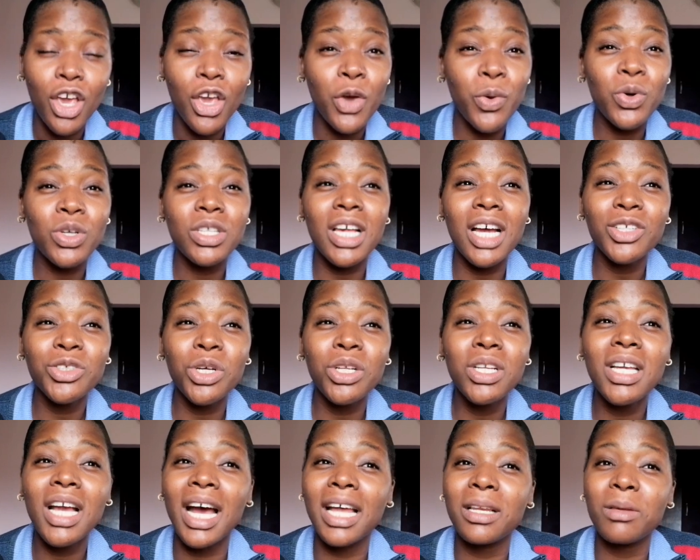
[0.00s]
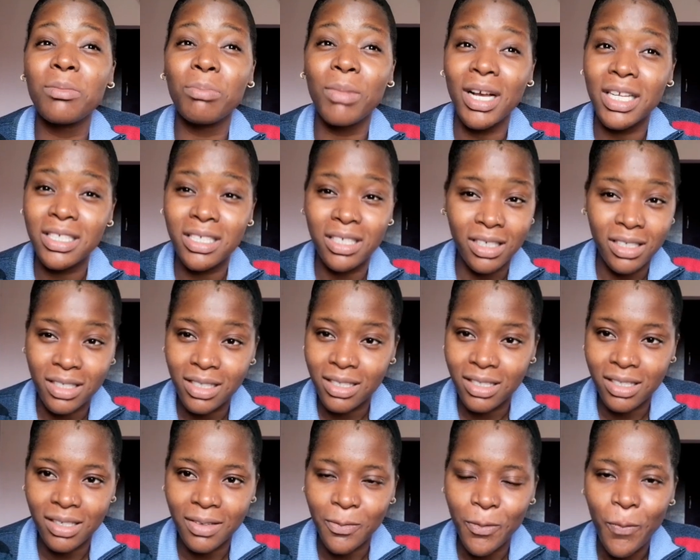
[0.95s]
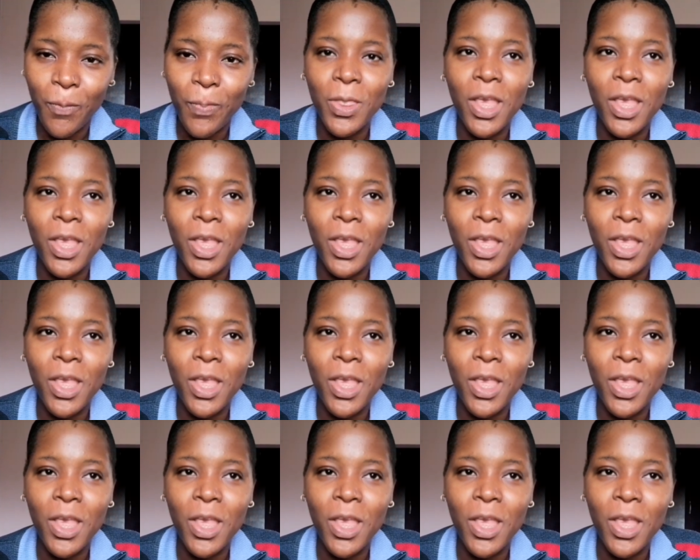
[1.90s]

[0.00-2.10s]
It was actually an emergency.